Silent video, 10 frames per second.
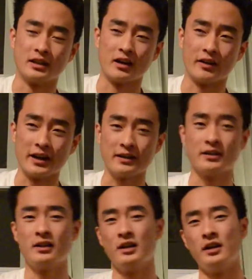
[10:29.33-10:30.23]
All right,
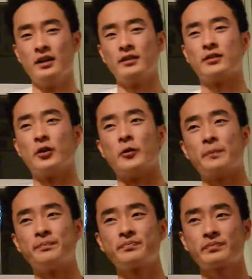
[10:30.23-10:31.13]
so
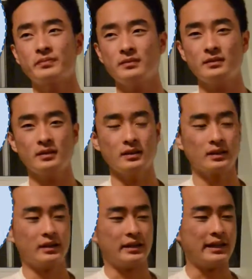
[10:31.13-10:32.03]

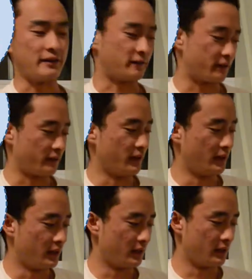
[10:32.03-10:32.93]
if
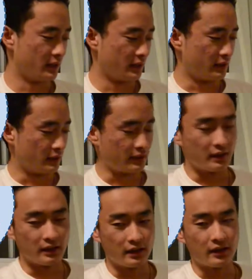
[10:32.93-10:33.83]

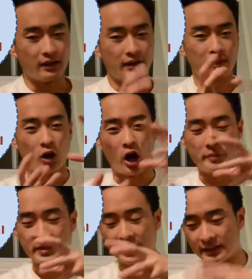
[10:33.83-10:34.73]
the
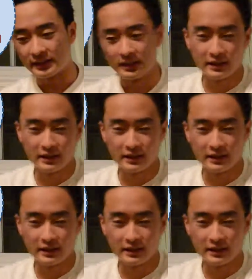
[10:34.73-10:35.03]
object